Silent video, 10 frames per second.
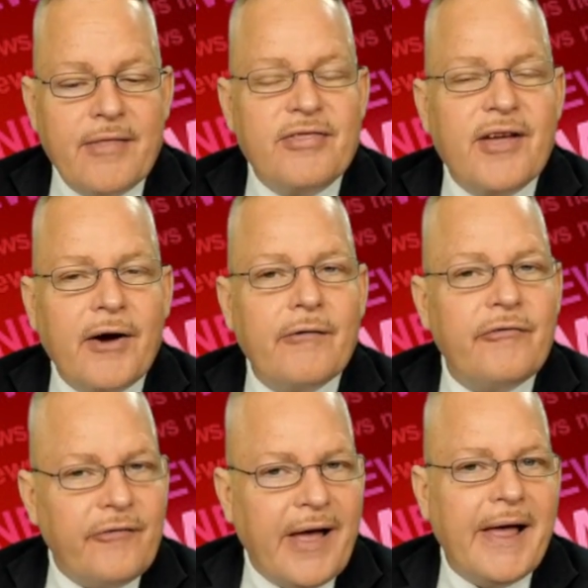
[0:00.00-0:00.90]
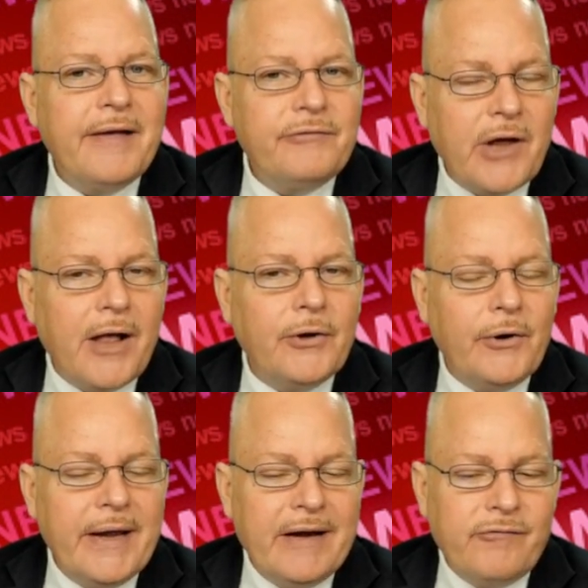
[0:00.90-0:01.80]
Their
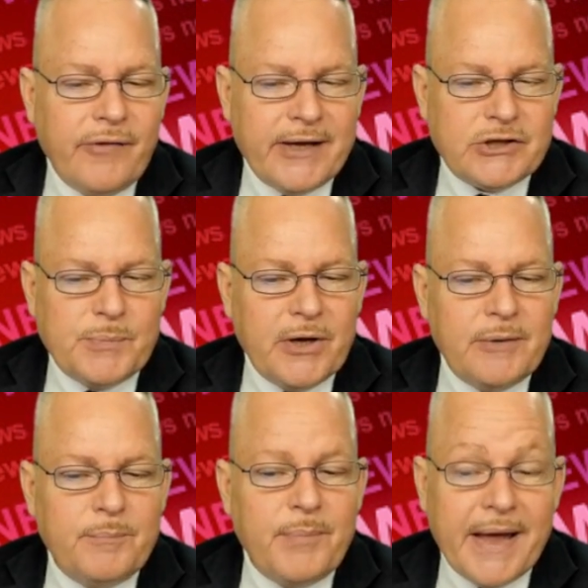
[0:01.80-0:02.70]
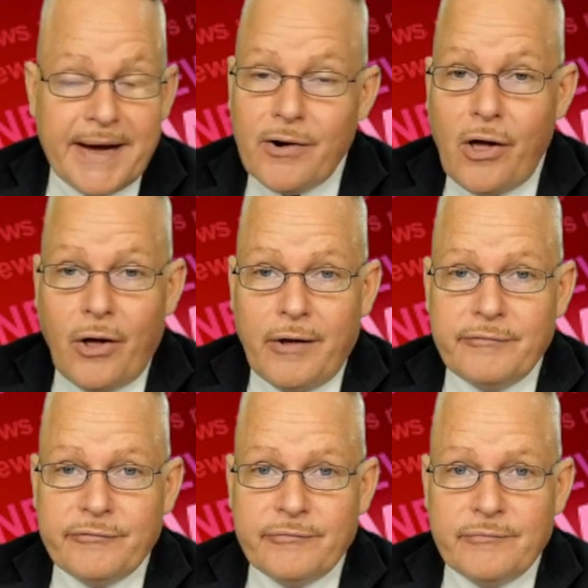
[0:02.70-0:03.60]
$5 investment paid off